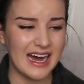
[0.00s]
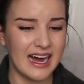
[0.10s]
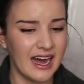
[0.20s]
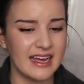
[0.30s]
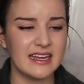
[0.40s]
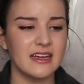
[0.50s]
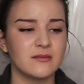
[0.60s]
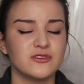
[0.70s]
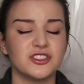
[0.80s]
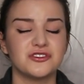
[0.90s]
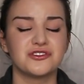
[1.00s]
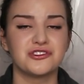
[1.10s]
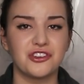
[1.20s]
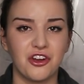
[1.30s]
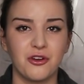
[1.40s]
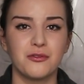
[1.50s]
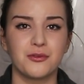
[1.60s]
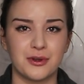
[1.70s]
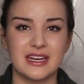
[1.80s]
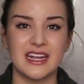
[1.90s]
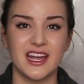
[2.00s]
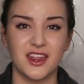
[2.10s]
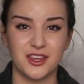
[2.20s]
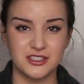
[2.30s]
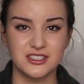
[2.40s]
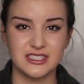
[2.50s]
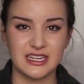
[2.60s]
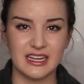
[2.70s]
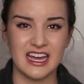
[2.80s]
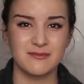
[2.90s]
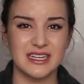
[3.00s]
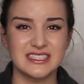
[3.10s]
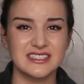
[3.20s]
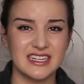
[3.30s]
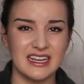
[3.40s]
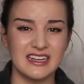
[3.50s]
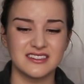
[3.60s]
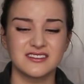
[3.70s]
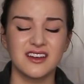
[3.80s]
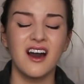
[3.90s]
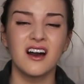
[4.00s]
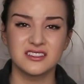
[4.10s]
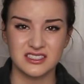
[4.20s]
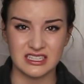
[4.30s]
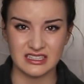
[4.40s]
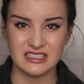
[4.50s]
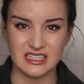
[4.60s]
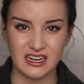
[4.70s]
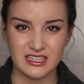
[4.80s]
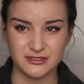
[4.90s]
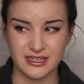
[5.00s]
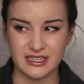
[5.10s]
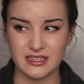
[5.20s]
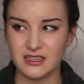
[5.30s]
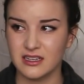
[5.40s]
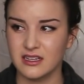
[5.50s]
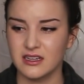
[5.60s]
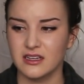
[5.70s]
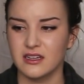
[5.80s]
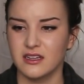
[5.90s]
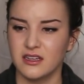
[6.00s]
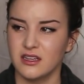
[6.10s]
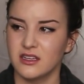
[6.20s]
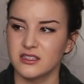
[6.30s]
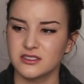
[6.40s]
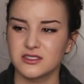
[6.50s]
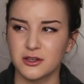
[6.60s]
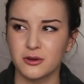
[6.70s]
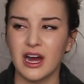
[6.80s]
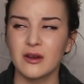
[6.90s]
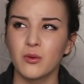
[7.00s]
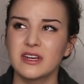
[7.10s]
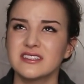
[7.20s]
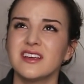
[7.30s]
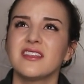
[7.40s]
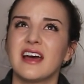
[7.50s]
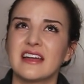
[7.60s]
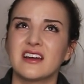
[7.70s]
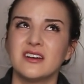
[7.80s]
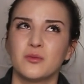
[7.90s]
I am just so freaking thirsty, and my skin is constantly dehydrated. So I want to say that got